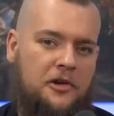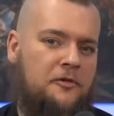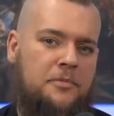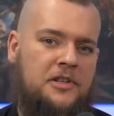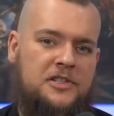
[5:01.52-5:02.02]
could
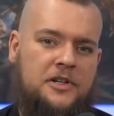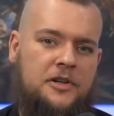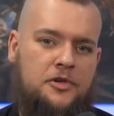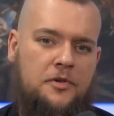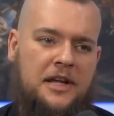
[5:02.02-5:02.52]
have been the
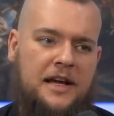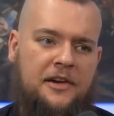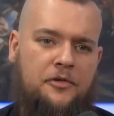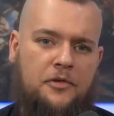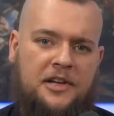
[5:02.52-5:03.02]
surgery
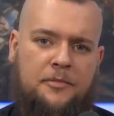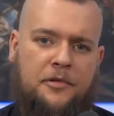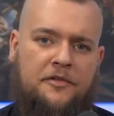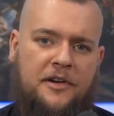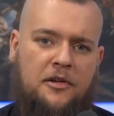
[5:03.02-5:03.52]
and or
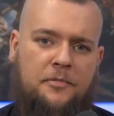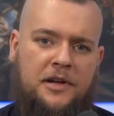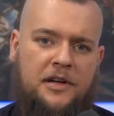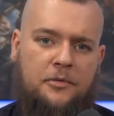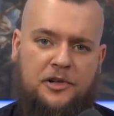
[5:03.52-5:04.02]

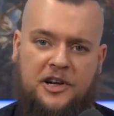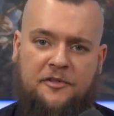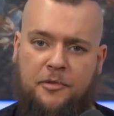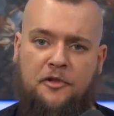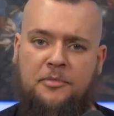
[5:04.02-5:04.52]
chemotherapy, which
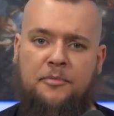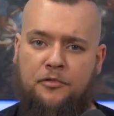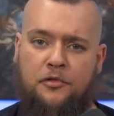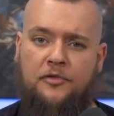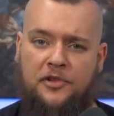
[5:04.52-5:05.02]
have both been
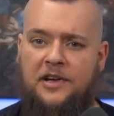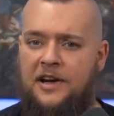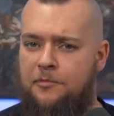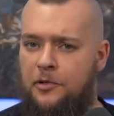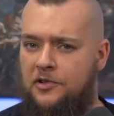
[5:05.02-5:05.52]
proven to
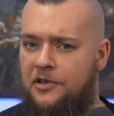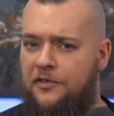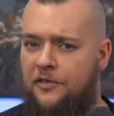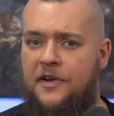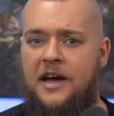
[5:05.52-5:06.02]
have
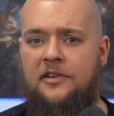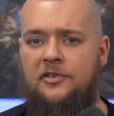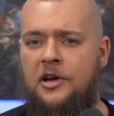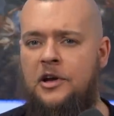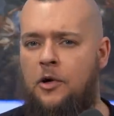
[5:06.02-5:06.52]
positive
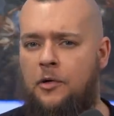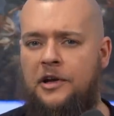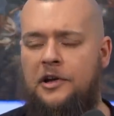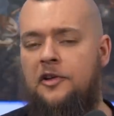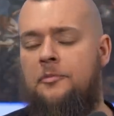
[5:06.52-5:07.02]
effects, or
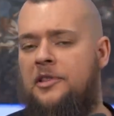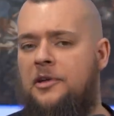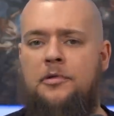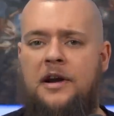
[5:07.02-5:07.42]
it could have been the